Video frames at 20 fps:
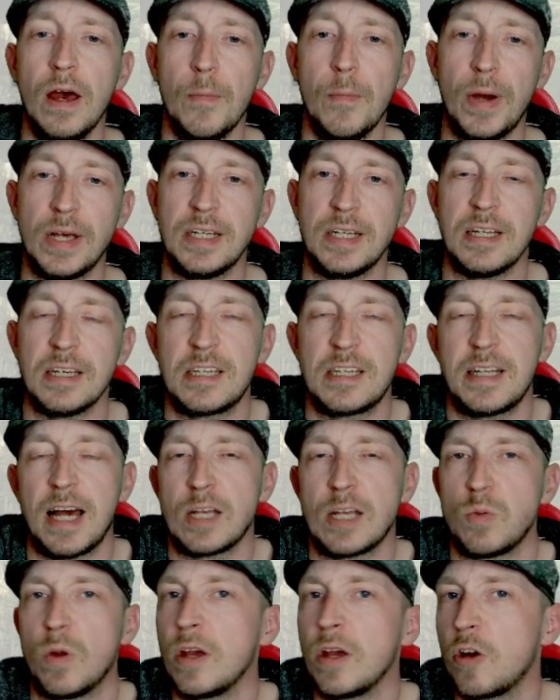Basically the
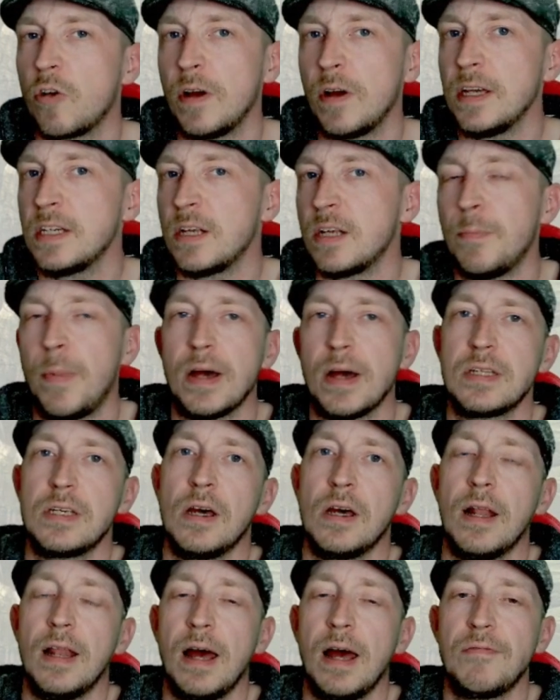stats will increase the
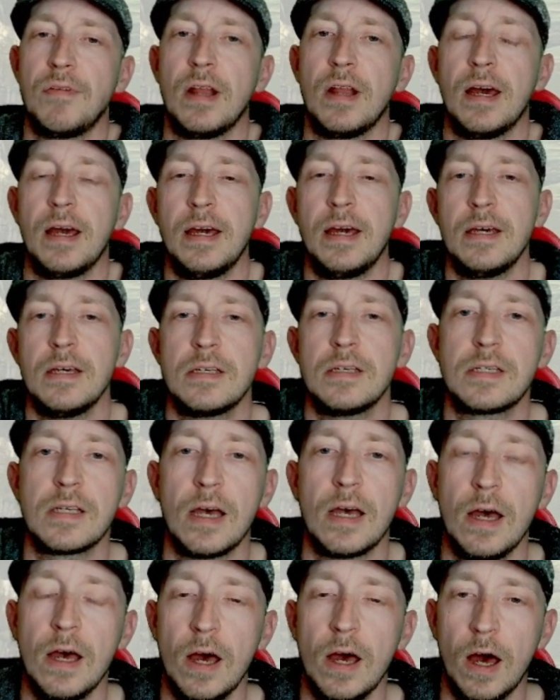better level it is,
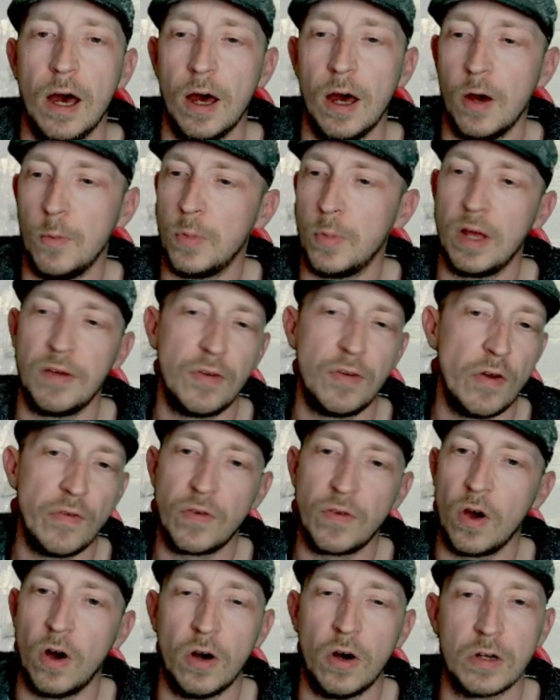but if you've
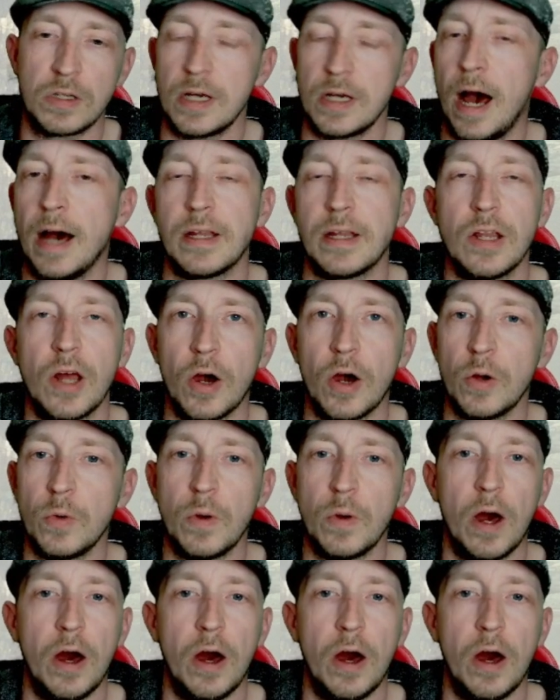got, I don't know,